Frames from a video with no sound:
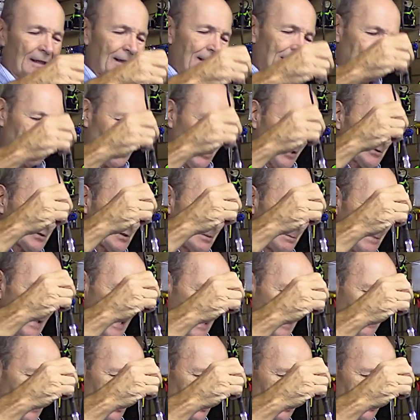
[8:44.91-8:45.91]
It's also
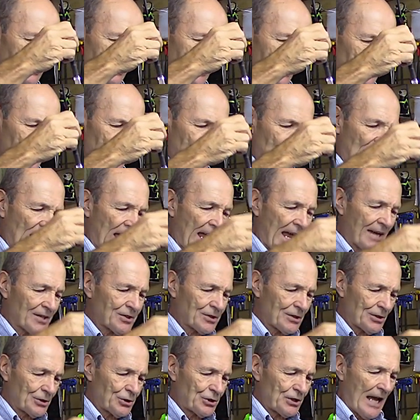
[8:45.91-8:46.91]
bad because it doesn't
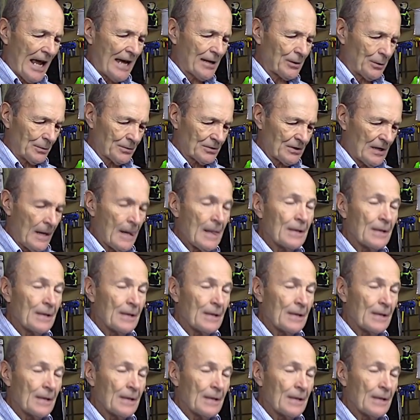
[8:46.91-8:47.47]
cast shadows.